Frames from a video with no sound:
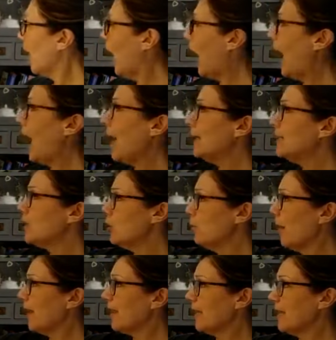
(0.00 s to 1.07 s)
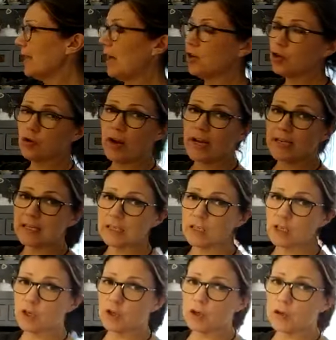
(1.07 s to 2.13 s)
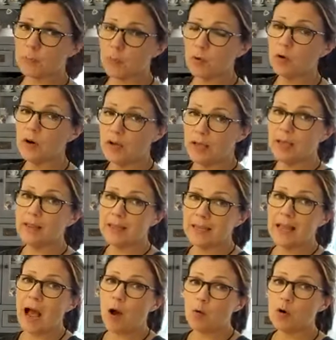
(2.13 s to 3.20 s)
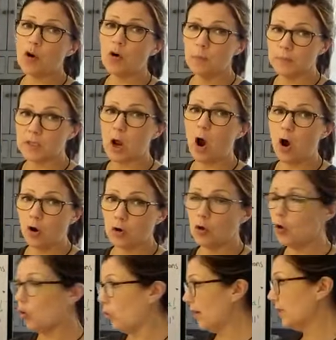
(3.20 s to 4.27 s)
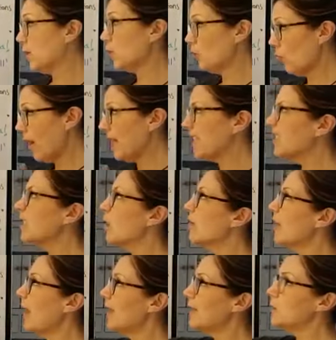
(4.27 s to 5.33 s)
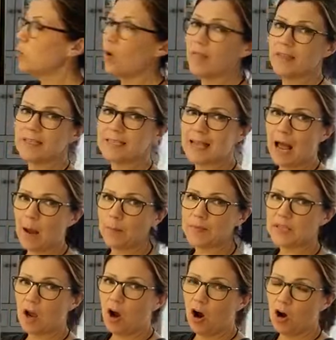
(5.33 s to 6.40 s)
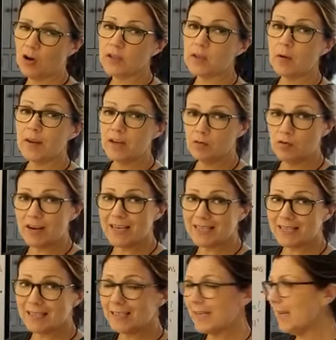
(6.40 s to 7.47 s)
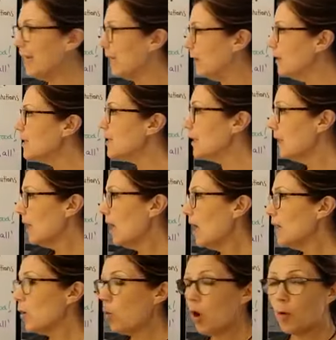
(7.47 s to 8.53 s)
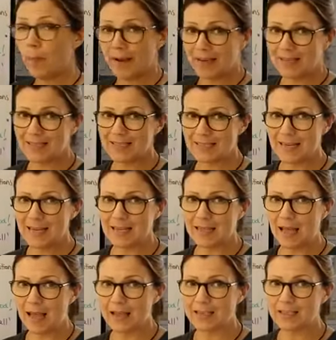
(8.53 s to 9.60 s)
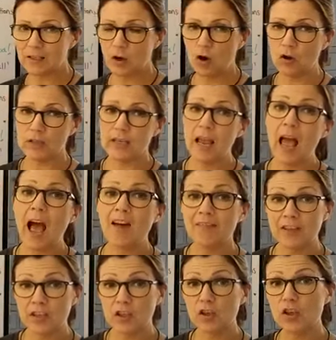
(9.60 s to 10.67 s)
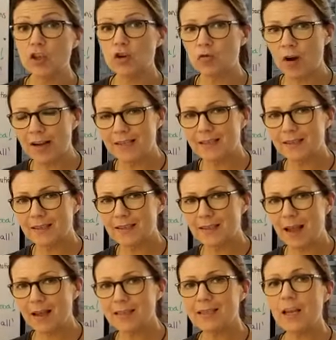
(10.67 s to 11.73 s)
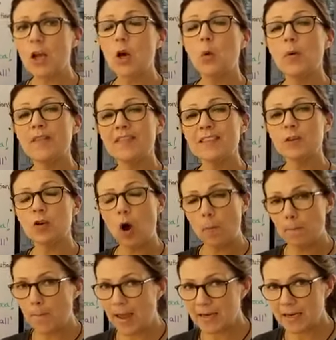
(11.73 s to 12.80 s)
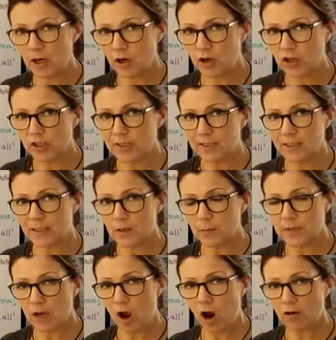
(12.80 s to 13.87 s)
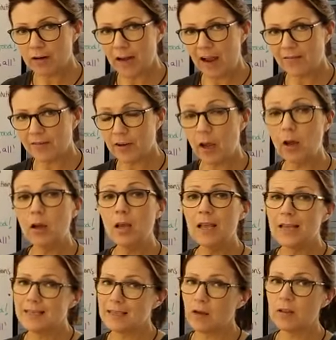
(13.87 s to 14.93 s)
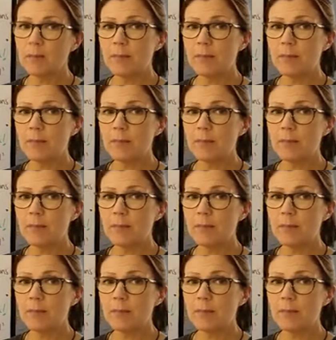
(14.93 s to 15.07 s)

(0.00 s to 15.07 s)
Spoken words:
And you might think that trade is good, but the outcomes aren't always great. So that is what the SAPs are. So in recent years, the World Bank has seen that it's not having such great success. We've still got many countries in sub-Saharan Africa, South